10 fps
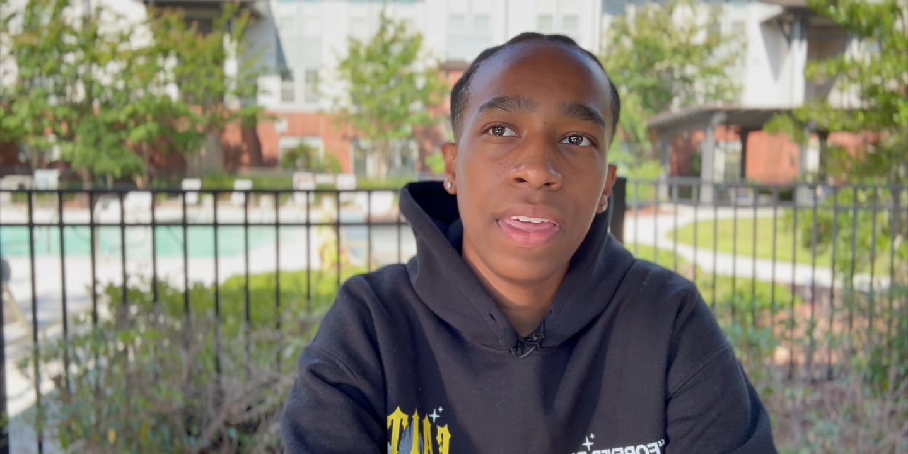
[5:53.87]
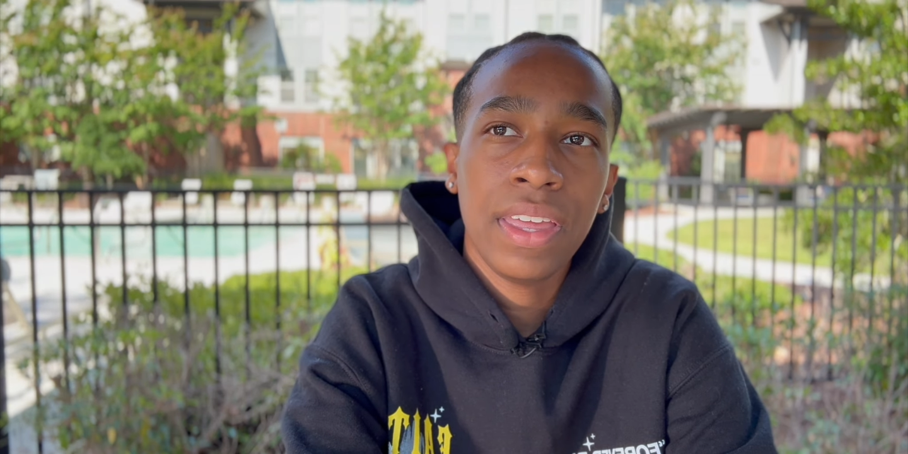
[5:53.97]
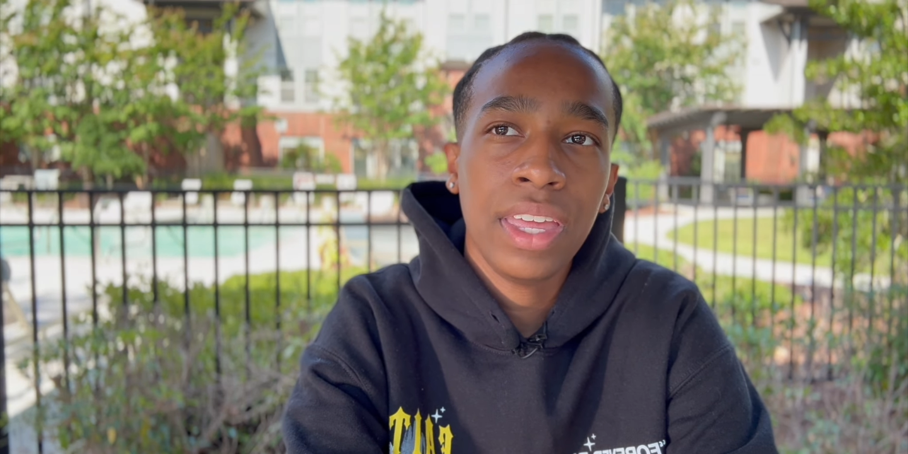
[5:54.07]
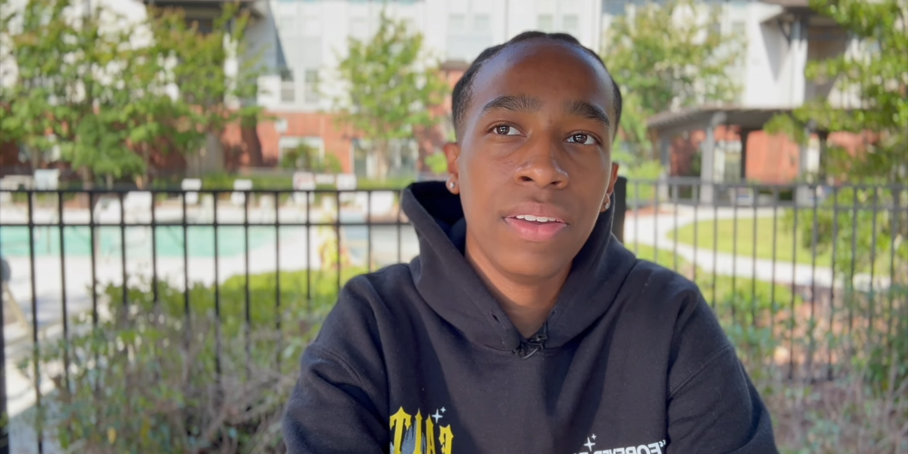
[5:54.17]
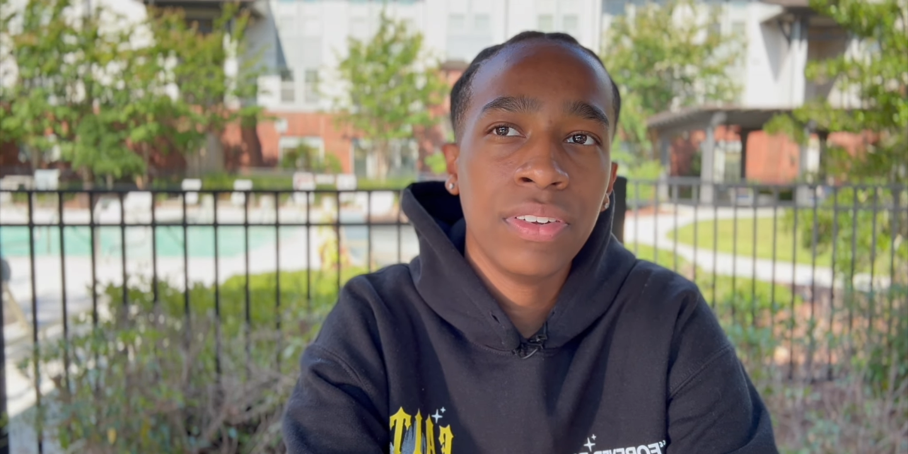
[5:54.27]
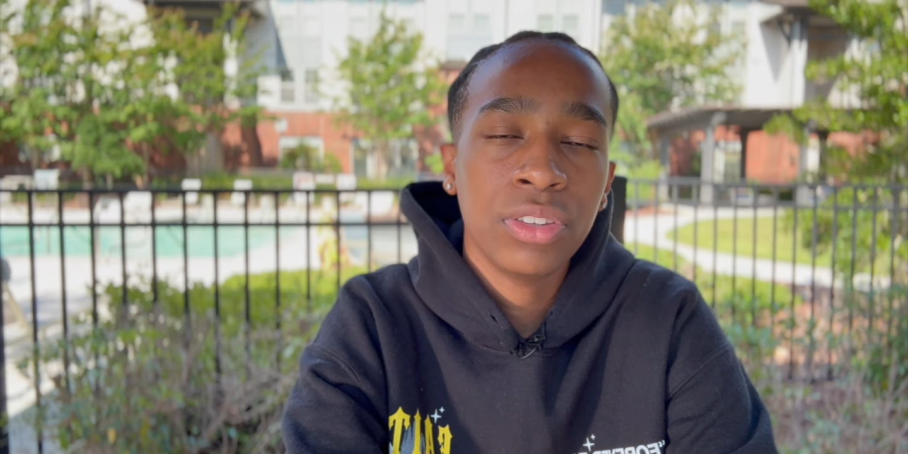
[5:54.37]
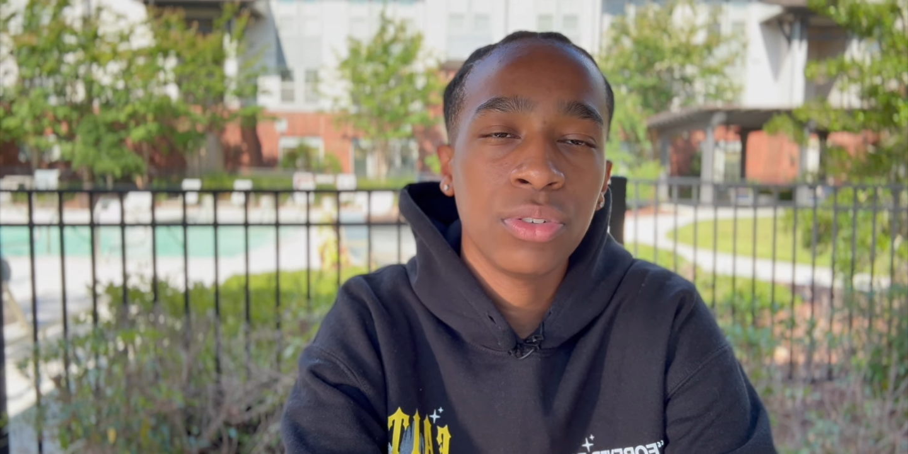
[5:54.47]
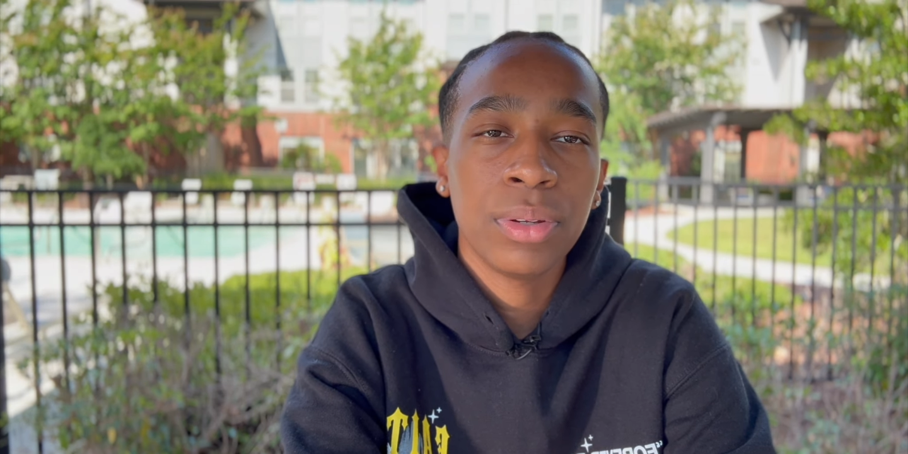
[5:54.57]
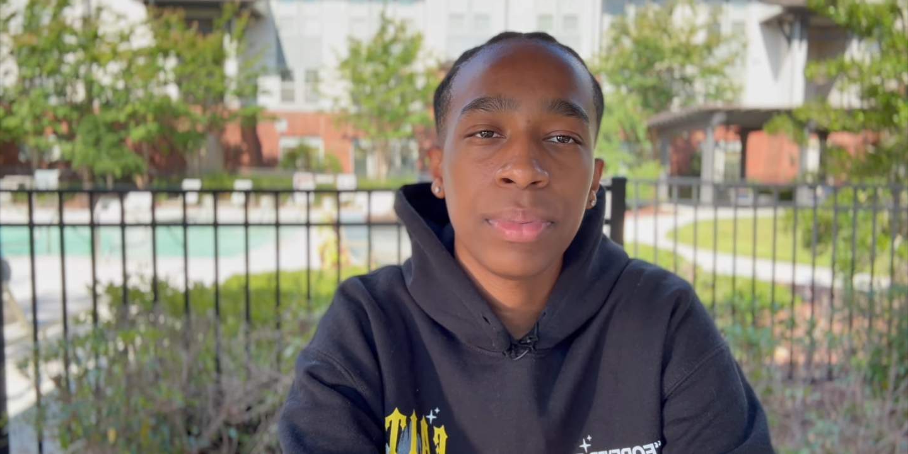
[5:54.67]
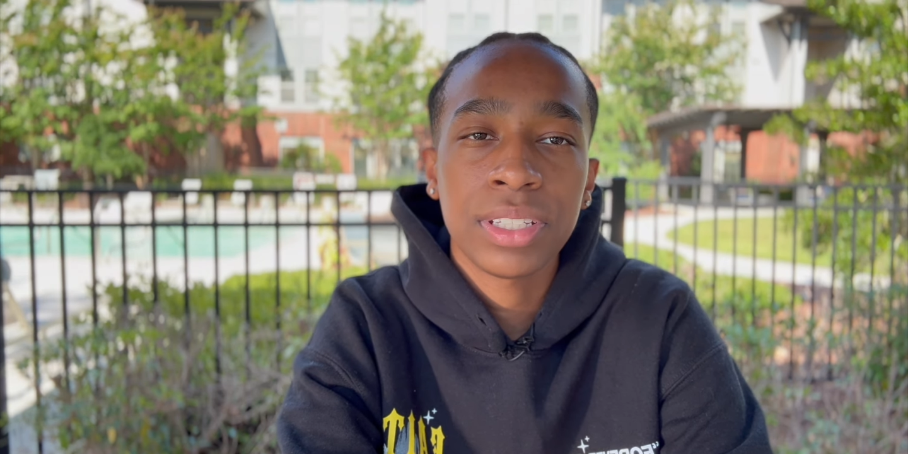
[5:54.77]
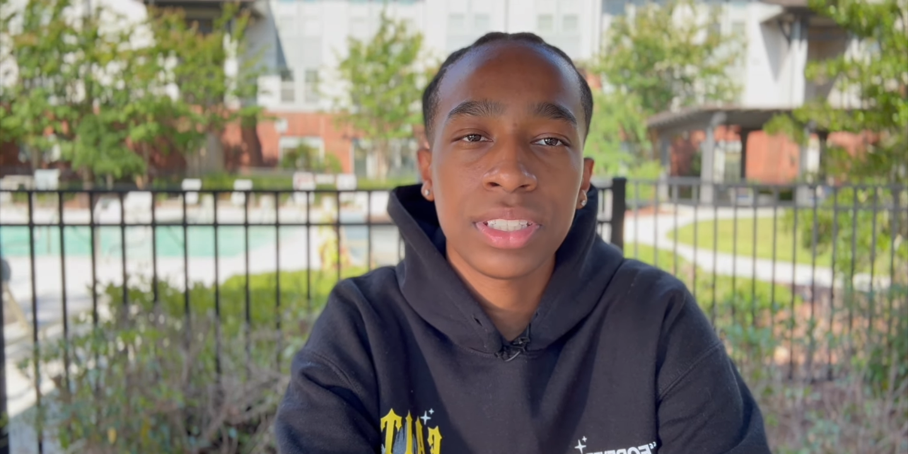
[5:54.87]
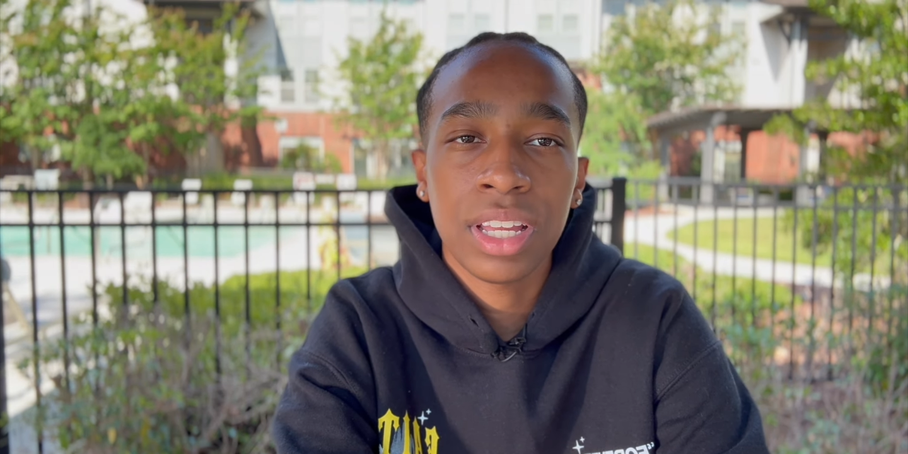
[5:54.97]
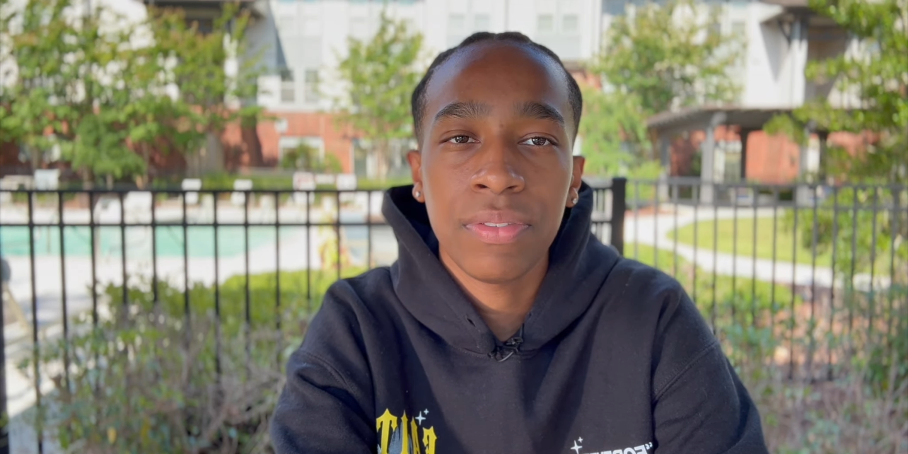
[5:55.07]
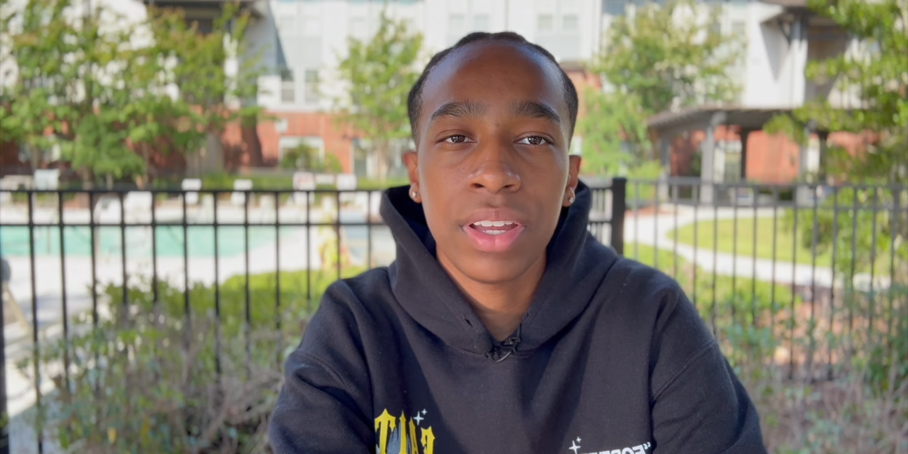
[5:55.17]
even through the midst of